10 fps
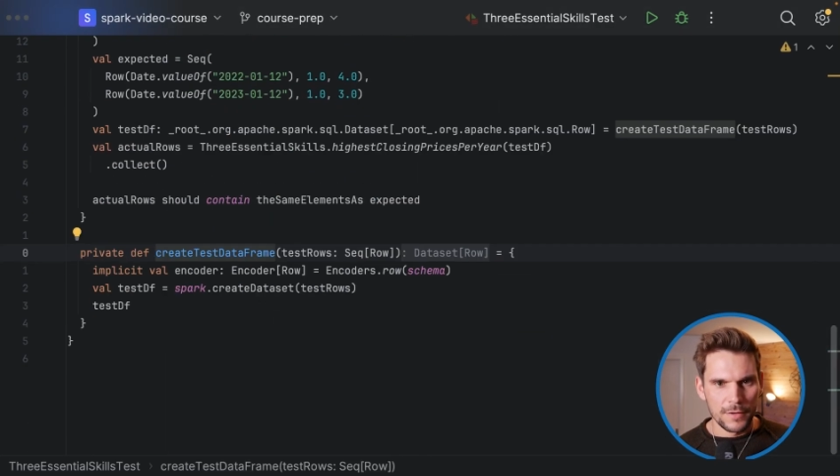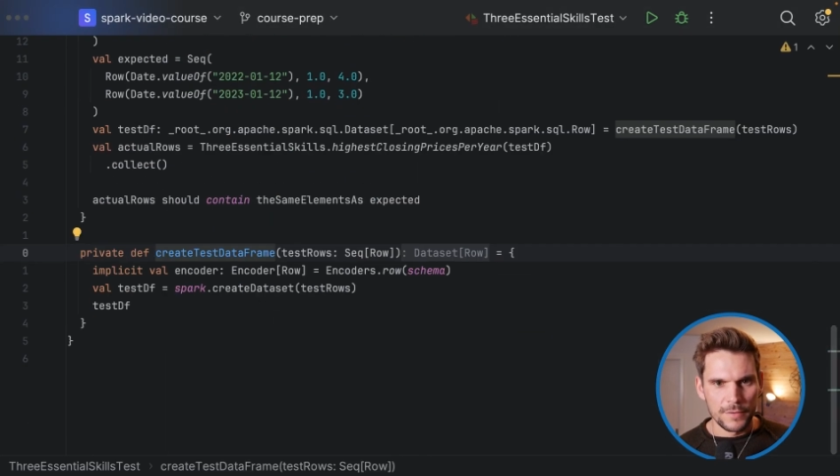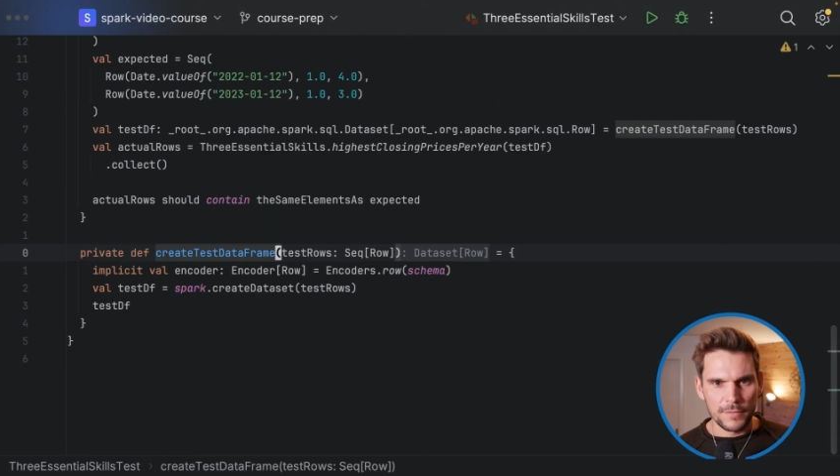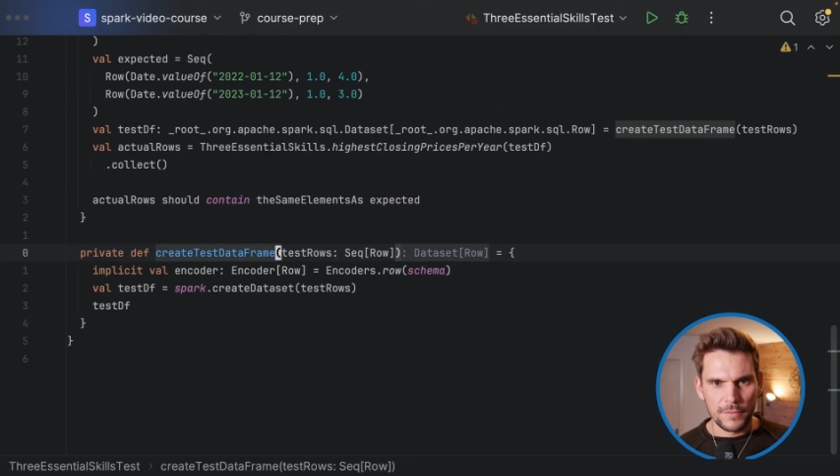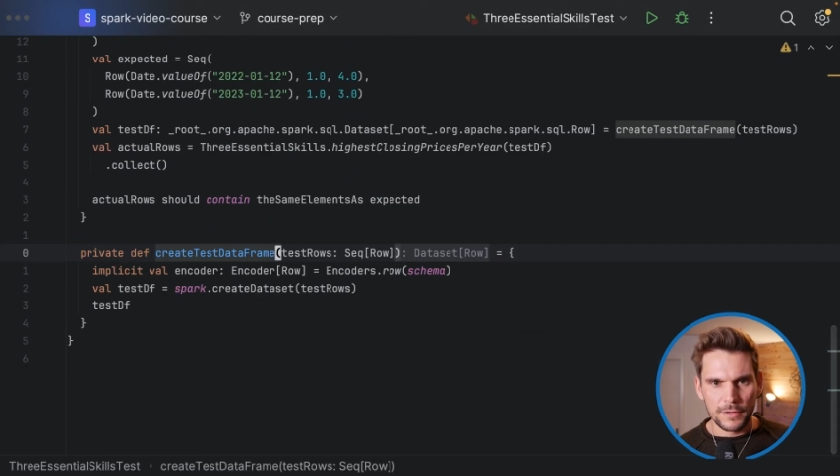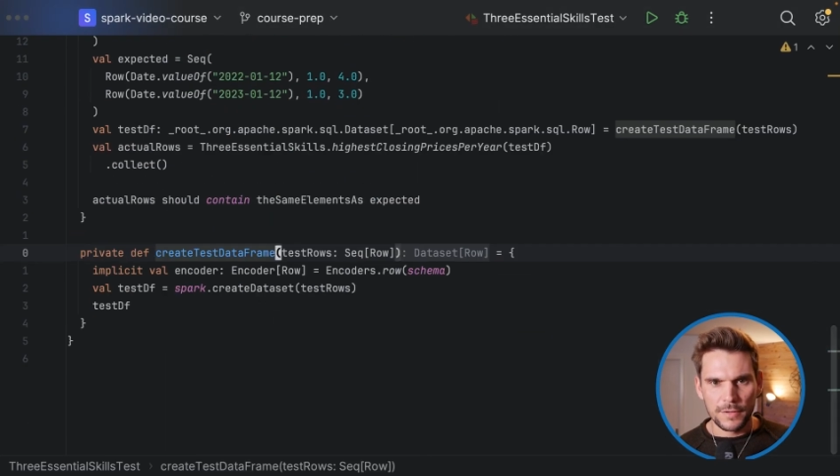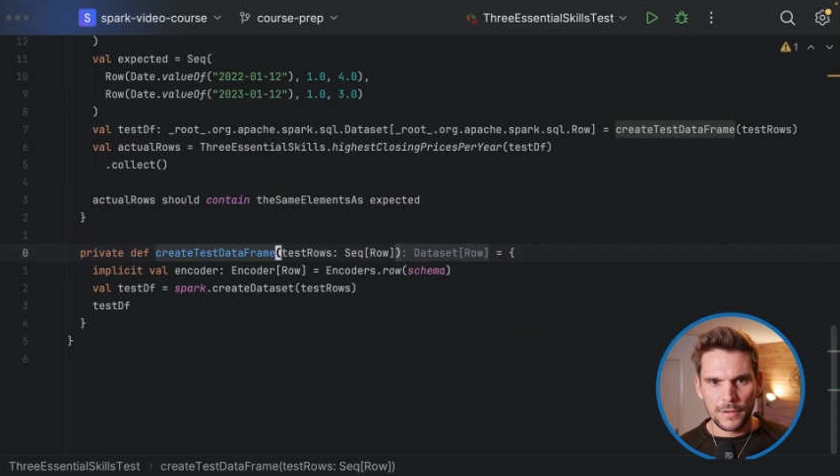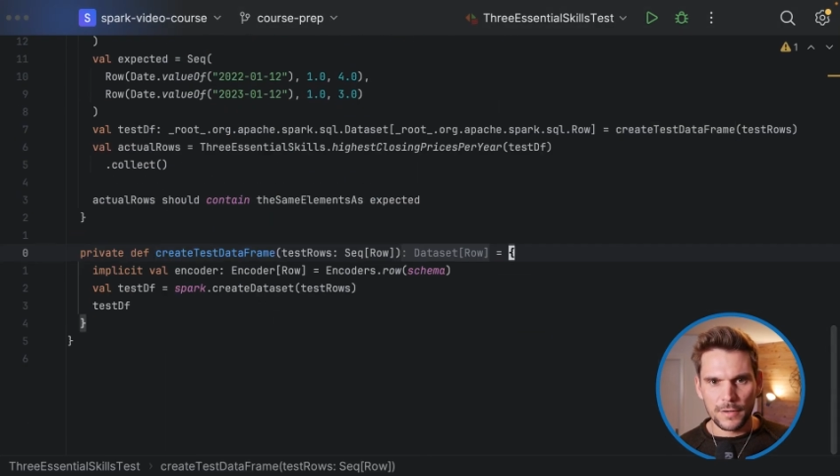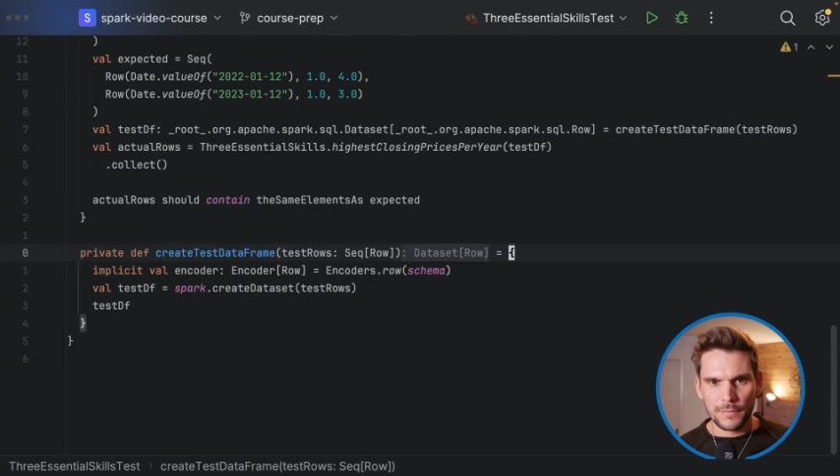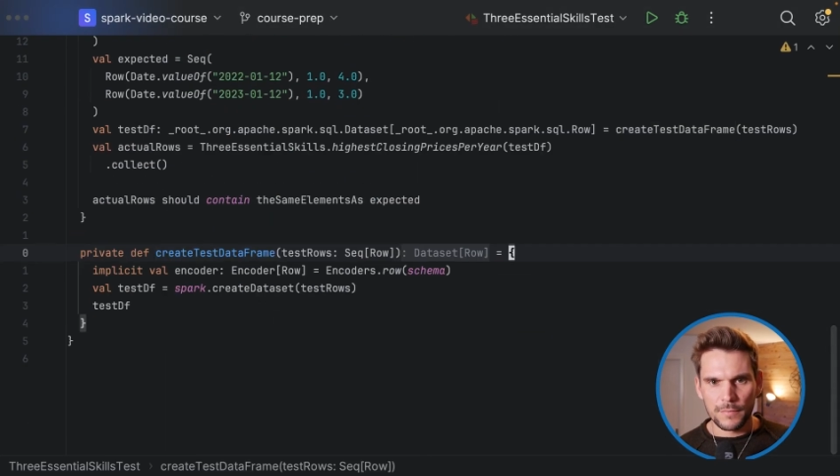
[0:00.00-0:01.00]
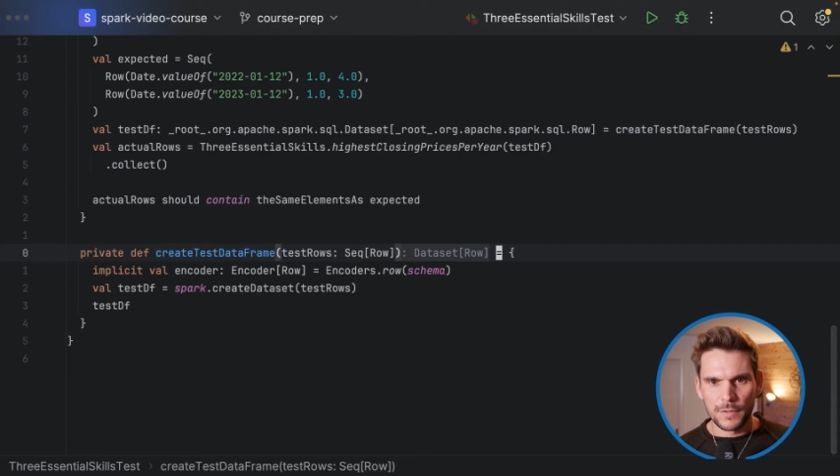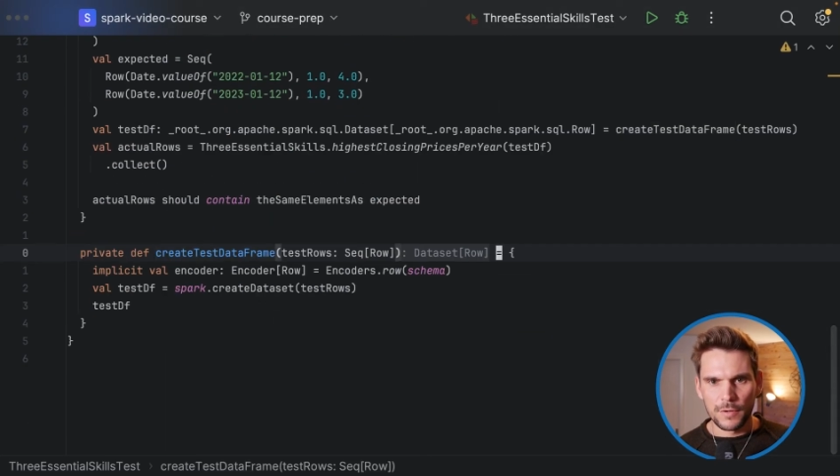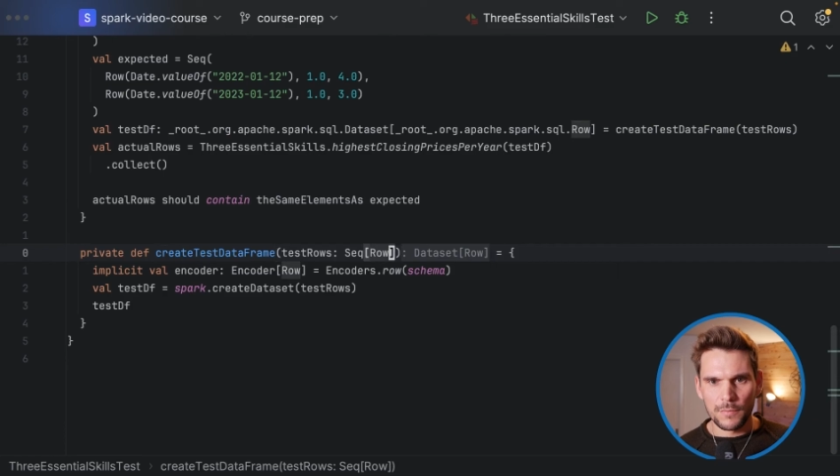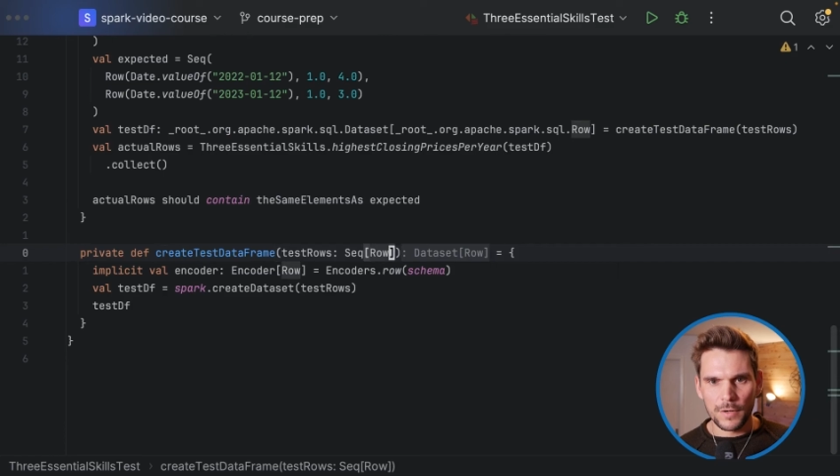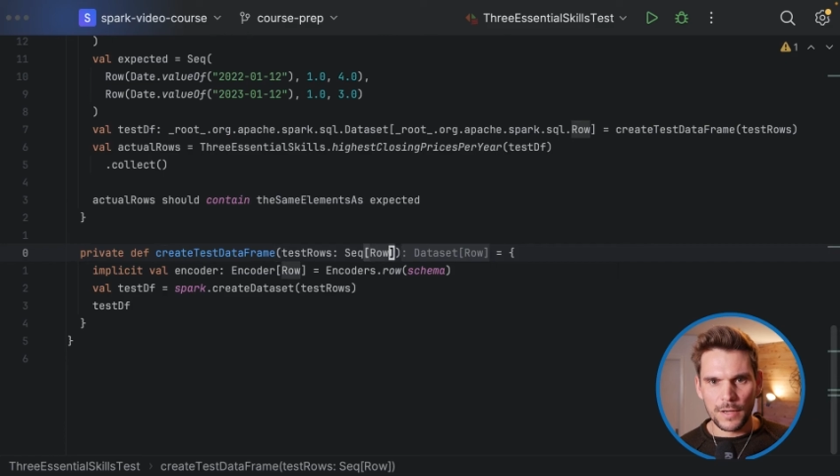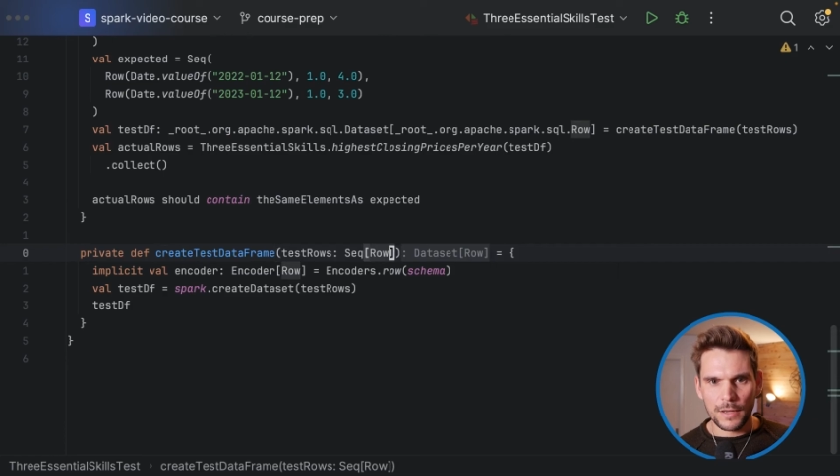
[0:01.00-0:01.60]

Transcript: So here we don't want to